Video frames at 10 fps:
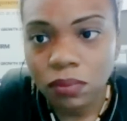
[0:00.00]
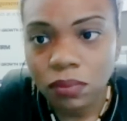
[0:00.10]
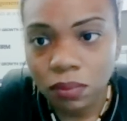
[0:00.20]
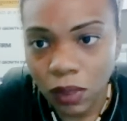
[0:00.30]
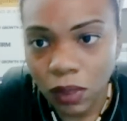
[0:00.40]

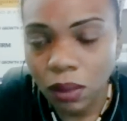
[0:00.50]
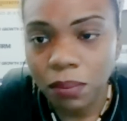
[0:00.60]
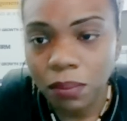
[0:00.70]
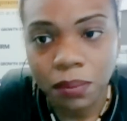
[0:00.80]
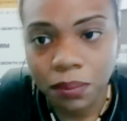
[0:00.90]
I just
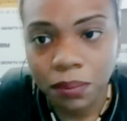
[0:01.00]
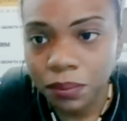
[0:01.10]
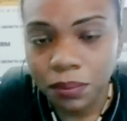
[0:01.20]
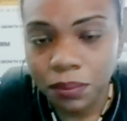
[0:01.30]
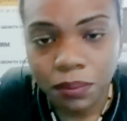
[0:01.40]
have to
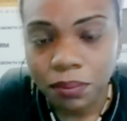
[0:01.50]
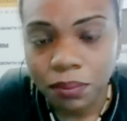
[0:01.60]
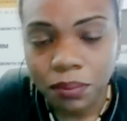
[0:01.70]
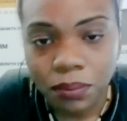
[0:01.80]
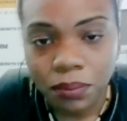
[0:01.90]
say
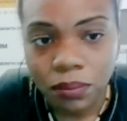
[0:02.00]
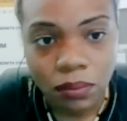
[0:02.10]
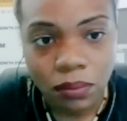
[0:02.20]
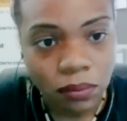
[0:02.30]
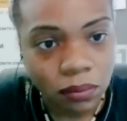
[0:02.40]
thank
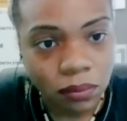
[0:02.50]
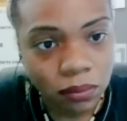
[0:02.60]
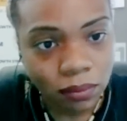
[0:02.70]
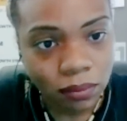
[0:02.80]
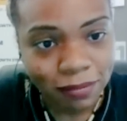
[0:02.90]
you
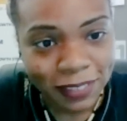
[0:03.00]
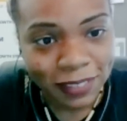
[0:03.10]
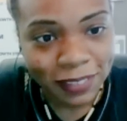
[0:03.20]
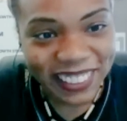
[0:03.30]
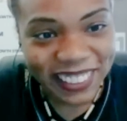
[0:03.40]
to
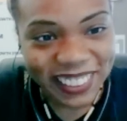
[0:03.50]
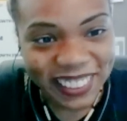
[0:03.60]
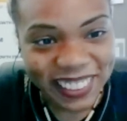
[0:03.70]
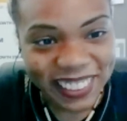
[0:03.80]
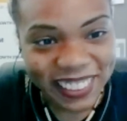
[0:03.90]
the
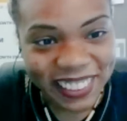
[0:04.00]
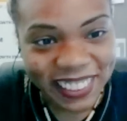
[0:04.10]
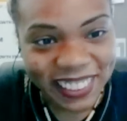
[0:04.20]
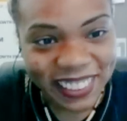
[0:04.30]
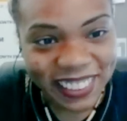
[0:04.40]
American
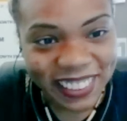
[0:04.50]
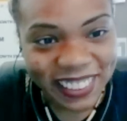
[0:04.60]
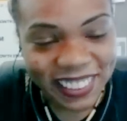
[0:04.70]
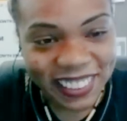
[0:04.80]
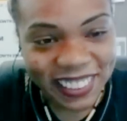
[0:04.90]
people
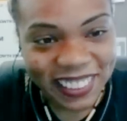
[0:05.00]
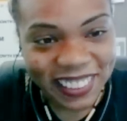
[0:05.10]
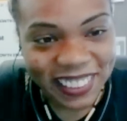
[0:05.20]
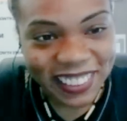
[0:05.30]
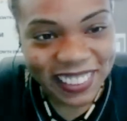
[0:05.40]

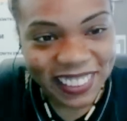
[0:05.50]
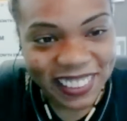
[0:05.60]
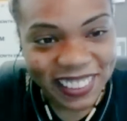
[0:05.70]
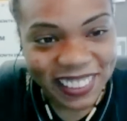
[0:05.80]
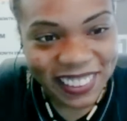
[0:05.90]
for
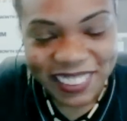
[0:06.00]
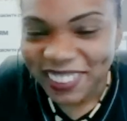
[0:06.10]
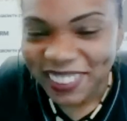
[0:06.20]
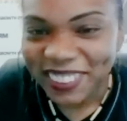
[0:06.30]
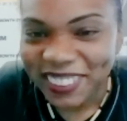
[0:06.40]

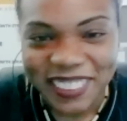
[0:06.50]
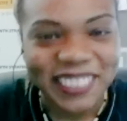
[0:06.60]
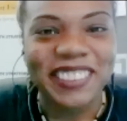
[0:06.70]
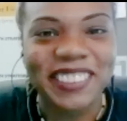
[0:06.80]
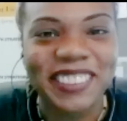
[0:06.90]
choosing
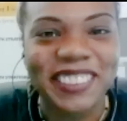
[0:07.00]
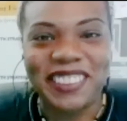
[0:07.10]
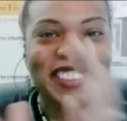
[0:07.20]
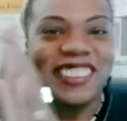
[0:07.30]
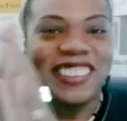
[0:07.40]
health,
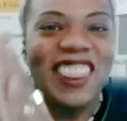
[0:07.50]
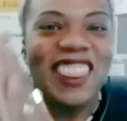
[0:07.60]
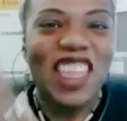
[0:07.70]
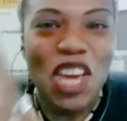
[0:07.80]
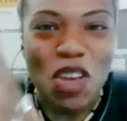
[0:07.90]

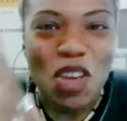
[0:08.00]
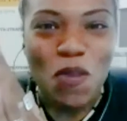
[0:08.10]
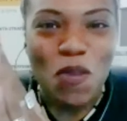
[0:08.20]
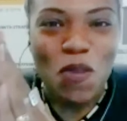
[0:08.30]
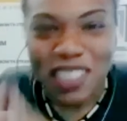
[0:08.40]

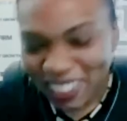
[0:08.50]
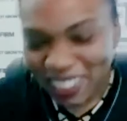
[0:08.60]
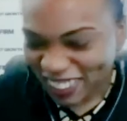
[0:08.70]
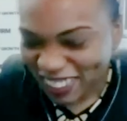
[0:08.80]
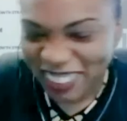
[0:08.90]

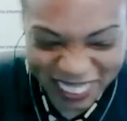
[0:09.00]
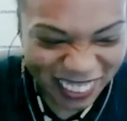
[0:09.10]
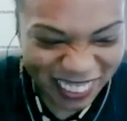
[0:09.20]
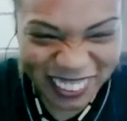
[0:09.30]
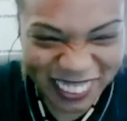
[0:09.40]
equity,
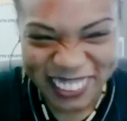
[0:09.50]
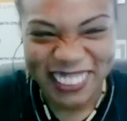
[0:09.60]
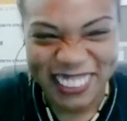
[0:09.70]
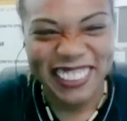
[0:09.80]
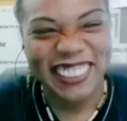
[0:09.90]

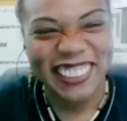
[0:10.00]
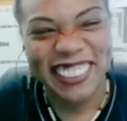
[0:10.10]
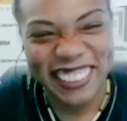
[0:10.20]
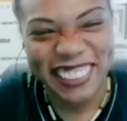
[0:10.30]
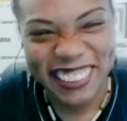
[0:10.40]
and social
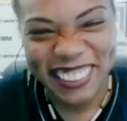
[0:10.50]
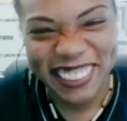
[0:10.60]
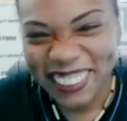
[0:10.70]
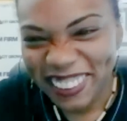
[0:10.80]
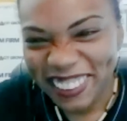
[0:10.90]
justice
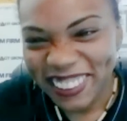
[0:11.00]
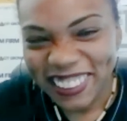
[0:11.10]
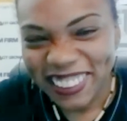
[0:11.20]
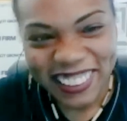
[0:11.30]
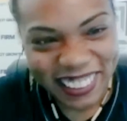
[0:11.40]

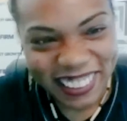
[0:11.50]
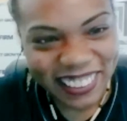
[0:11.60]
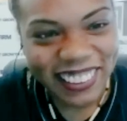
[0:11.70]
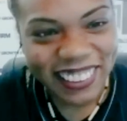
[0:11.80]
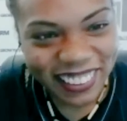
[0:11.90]
for all
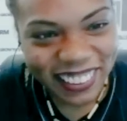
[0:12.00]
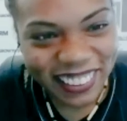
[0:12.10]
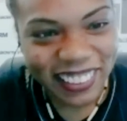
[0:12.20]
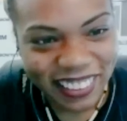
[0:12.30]
Americans.